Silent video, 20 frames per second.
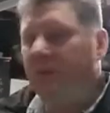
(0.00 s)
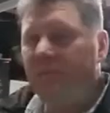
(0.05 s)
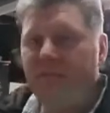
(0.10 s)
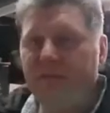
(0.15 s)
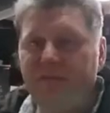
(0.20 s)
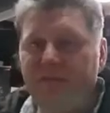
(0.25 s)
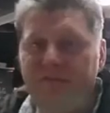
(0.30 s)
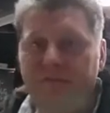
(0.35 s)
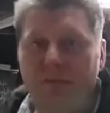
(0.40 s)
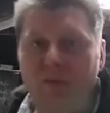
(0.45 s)
up
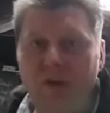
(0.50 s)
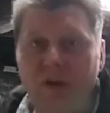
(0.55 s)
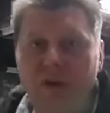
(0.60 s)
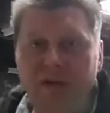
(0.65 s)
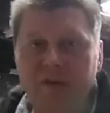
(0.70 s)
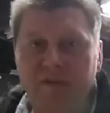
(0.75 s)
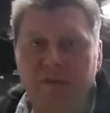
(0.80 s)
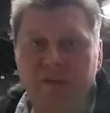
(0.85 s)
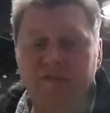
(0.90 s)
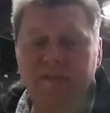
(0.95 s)
to
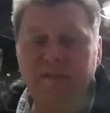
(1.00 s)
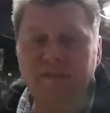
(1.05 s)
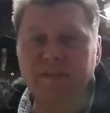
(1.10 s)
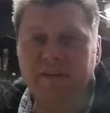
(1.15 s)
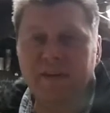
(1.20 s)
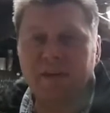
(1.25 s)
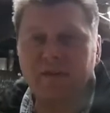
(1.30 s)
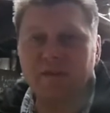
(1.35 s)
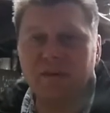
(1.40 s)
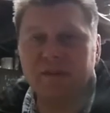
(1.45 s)
450
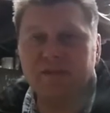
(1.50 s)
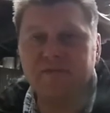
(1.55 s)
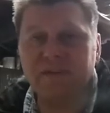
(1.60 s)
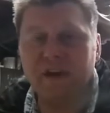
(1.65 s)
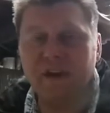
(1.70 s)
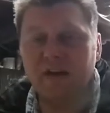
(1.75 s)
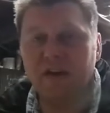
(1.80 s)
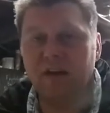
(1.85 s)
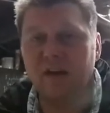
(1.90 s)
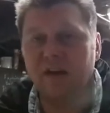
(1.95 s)
degrees
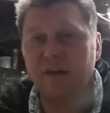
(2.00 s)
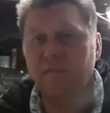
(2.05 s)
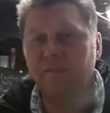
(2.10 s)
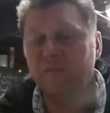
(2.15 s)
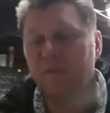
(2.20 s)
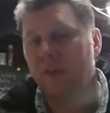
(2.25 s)
Fahrenheit.